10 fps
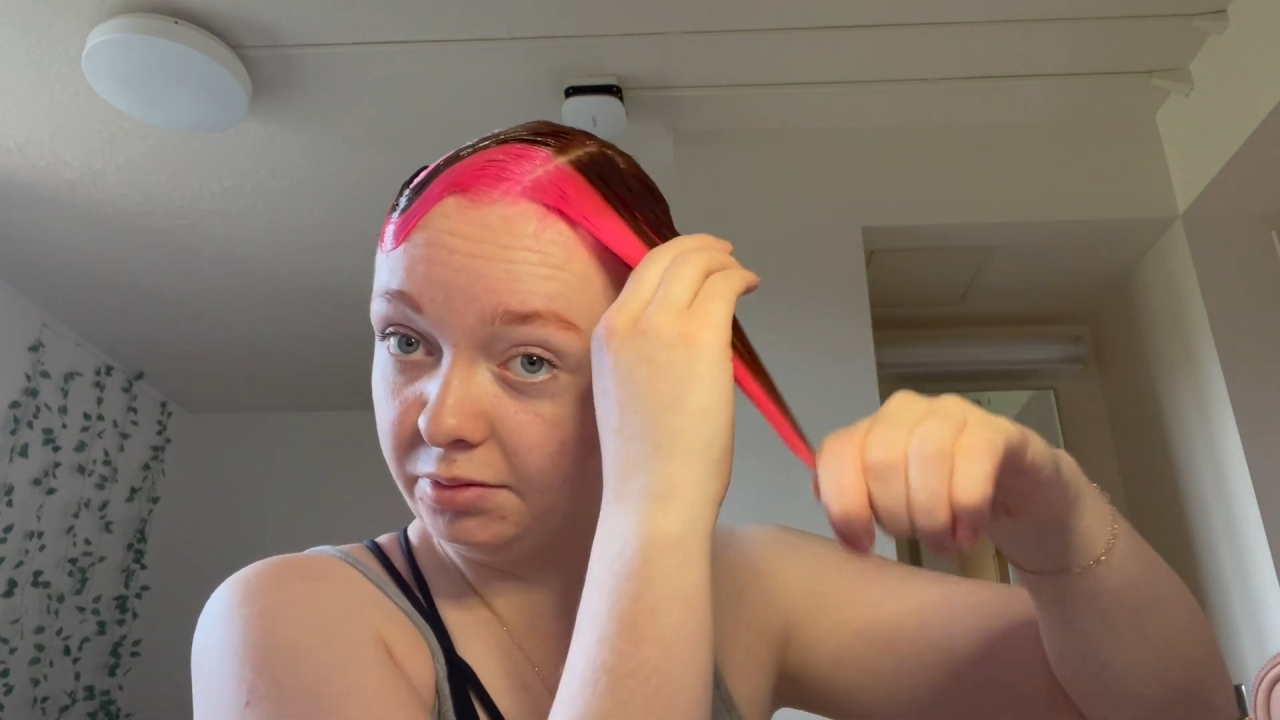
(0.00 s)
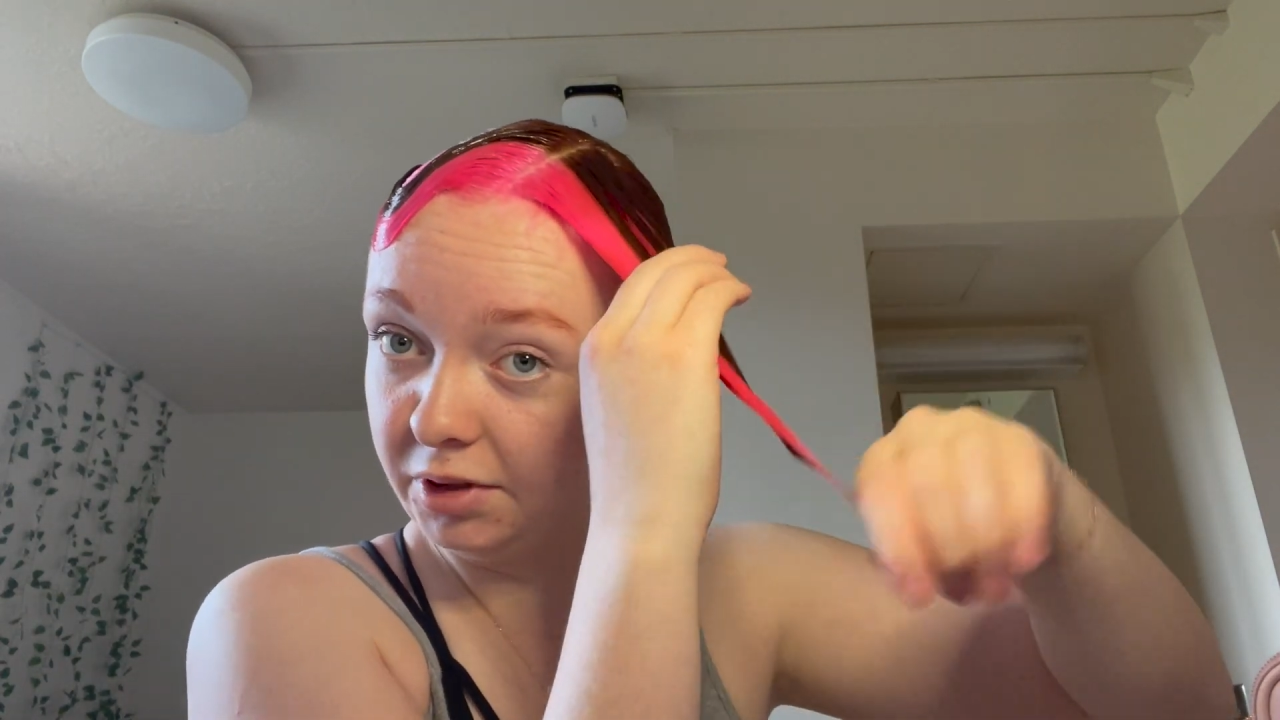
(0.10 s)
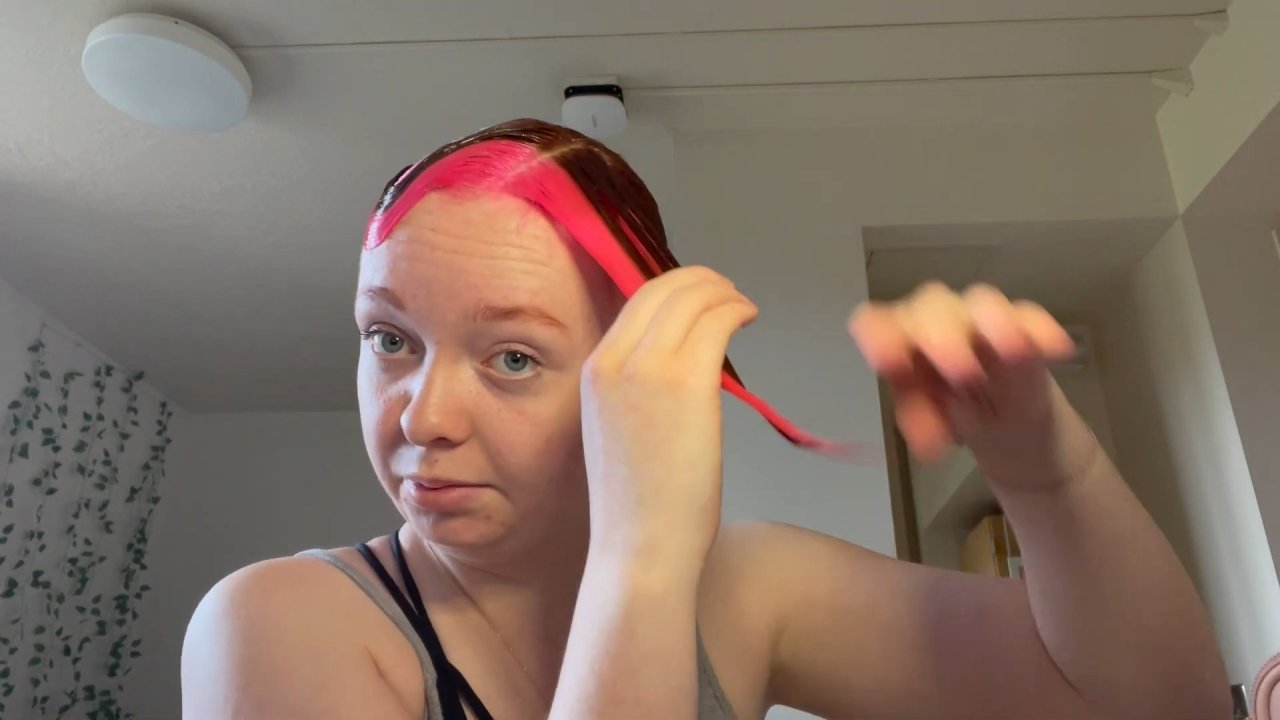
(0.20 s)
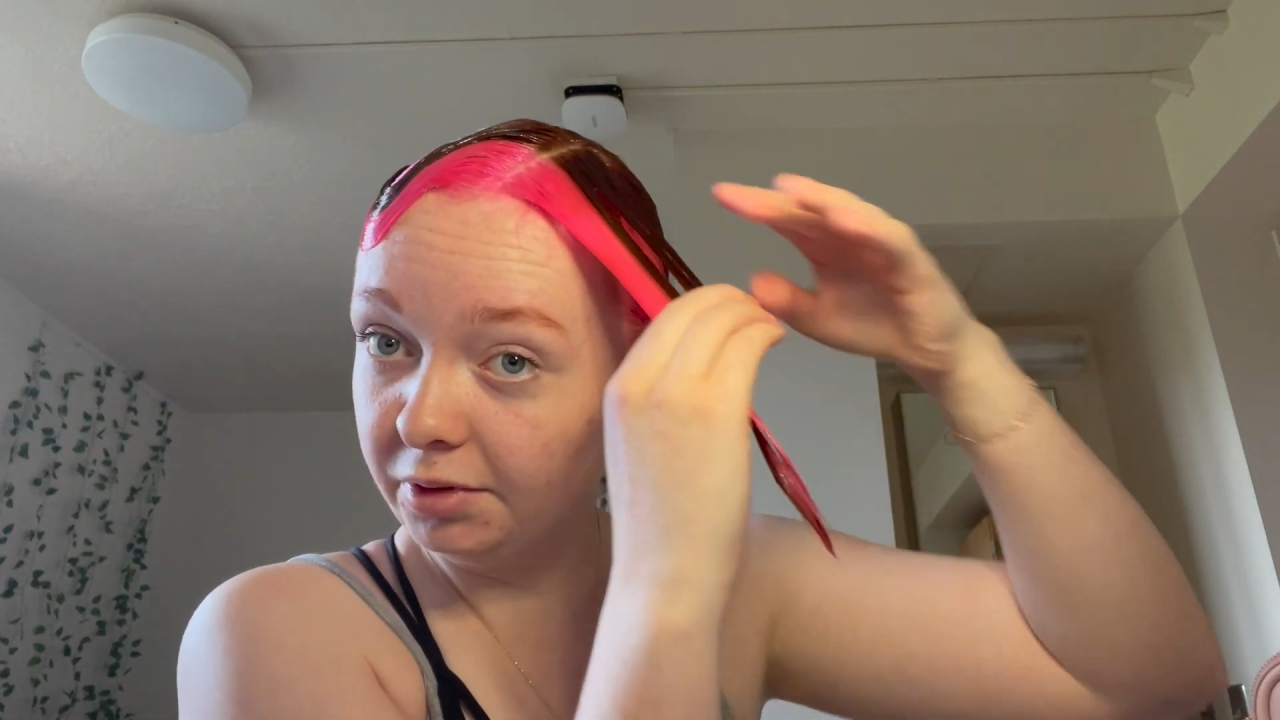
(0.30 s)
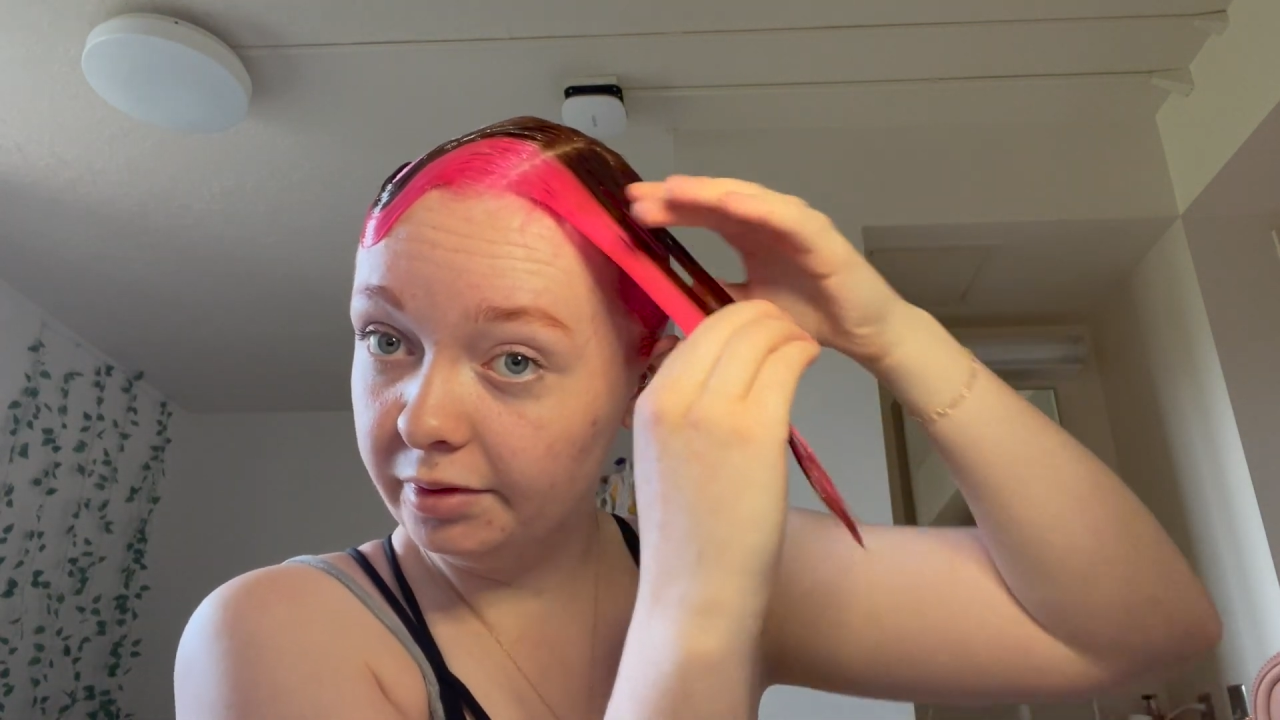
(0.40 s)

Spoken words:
would approve